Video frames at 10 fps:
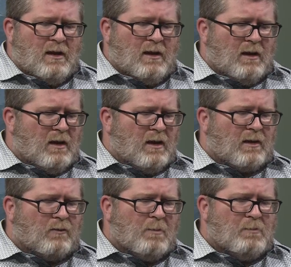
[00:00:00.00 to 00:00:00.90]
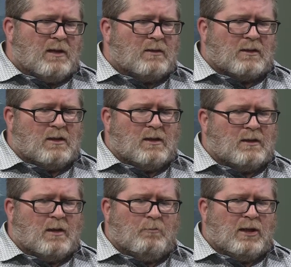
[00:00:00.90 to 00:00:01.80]
equipment.
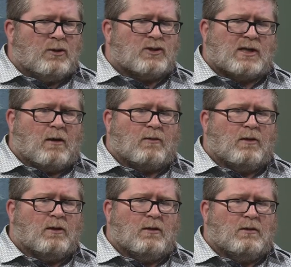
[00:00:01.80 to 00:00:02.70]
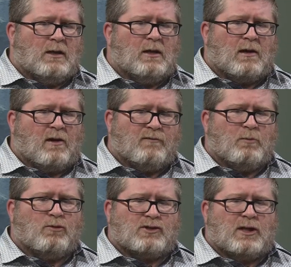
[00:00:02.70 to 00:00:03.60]
A meteor shower, you need a
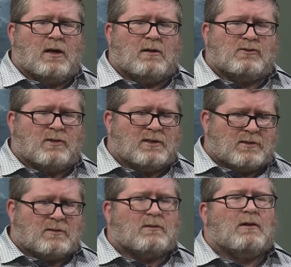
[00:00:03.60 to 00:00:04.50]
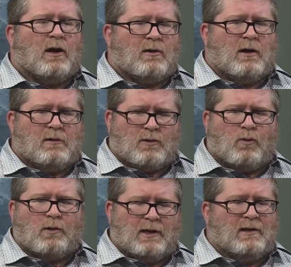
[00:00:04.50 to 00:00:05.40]
comfortable chair, dress
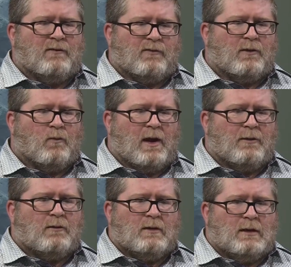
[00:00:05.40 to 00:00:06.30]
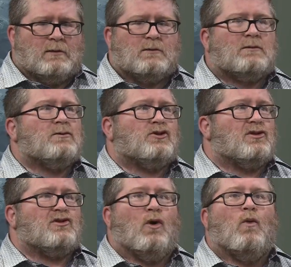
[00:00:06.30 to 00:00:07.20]
accordingly for the weather, and
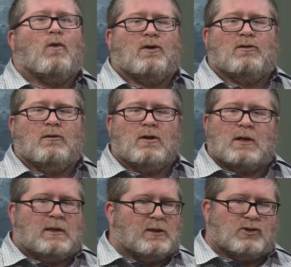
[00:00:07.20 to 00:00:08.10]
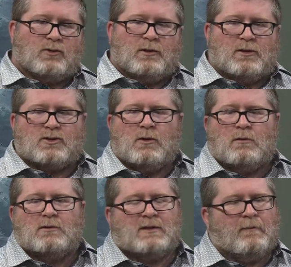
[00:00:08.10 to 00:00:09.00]
just know where to look and enjoy the
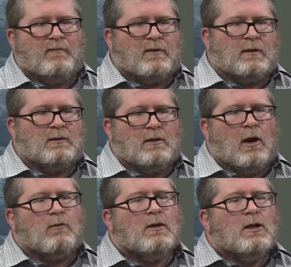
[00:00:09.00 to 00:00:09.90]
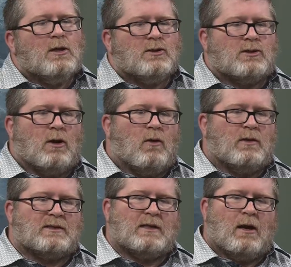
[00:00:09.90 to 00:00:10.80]
show. Same thing, you know. So
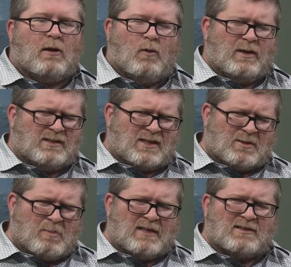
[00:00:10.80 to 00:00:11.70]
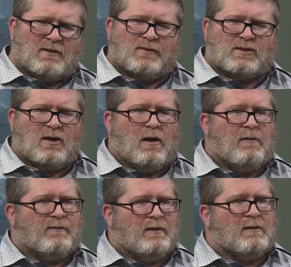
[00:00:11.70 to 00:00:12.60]
it's not always expensive
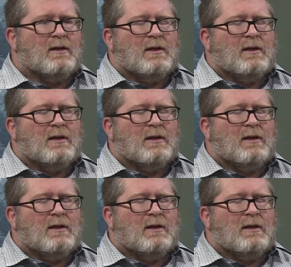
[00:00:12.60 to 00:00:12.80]
stuff and